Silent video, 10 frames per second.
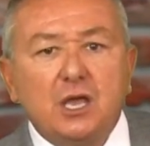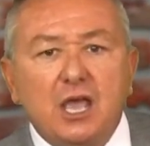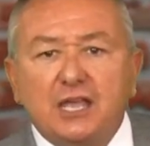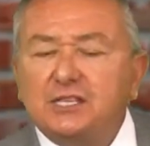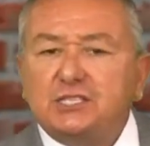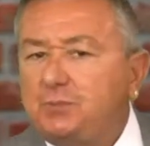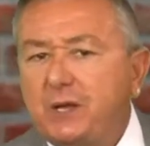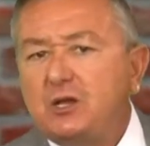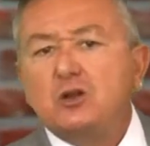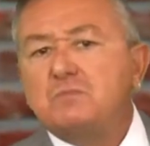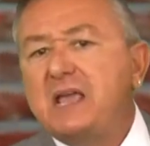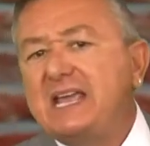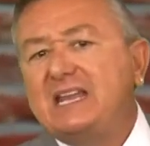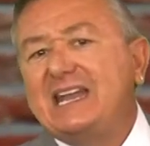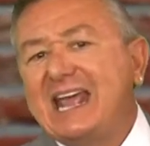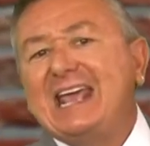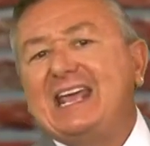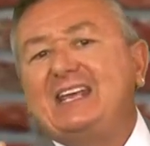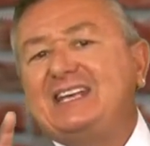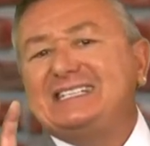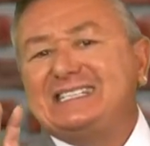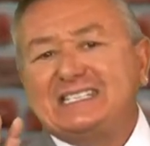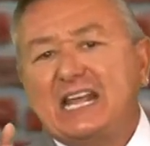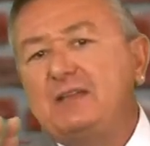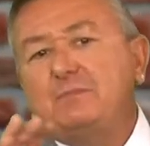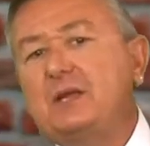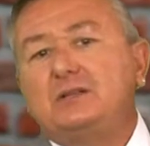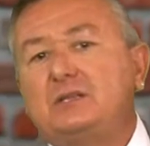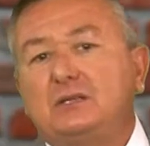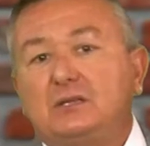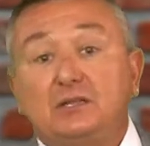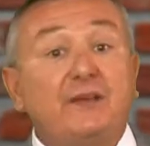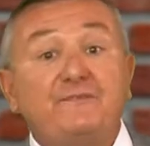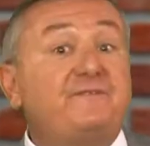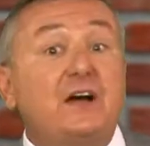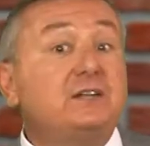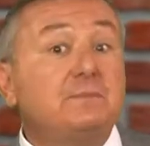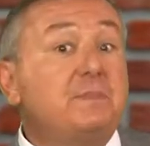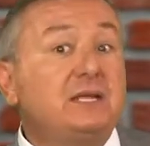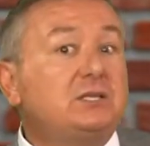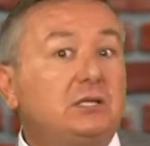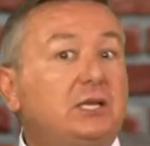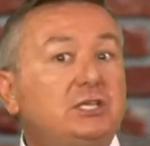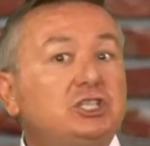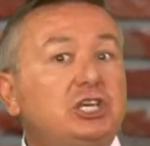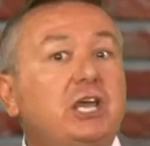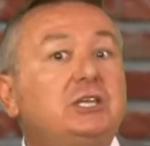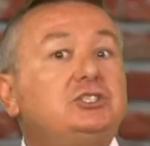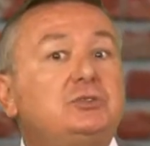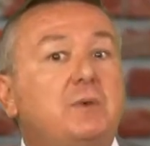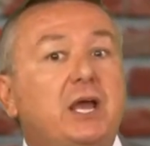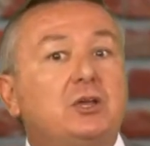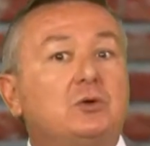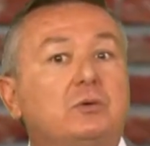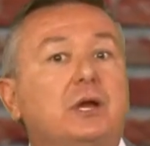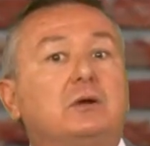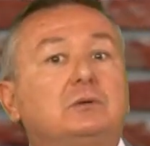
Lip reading: And the speaker made a statement that fundamentally changed my career.